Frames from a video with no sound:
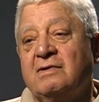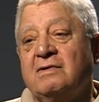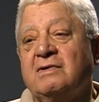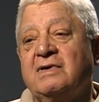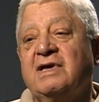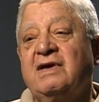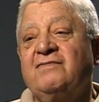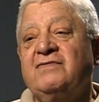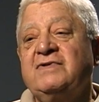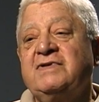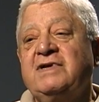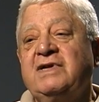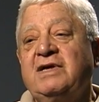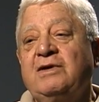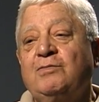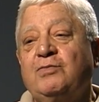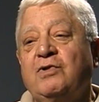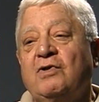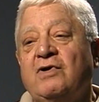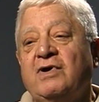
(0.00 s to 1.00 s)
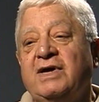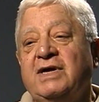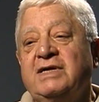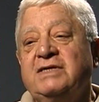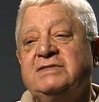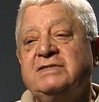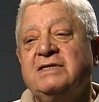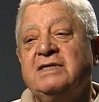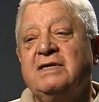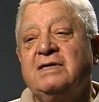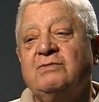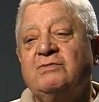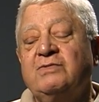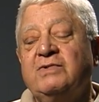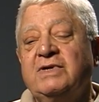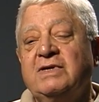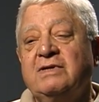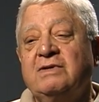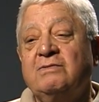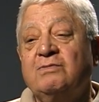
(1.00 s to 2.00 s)
given to the employees and that we
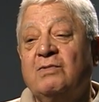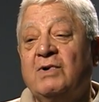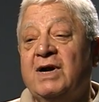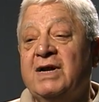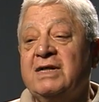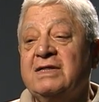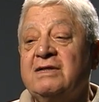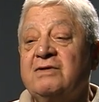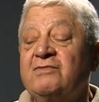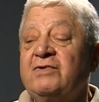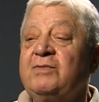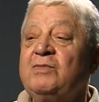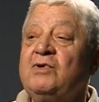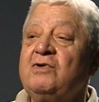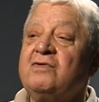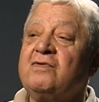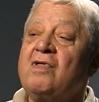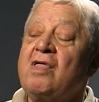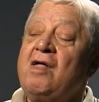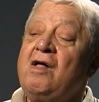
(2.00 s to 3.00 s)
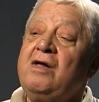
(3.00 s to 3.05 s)
didn't want it removed.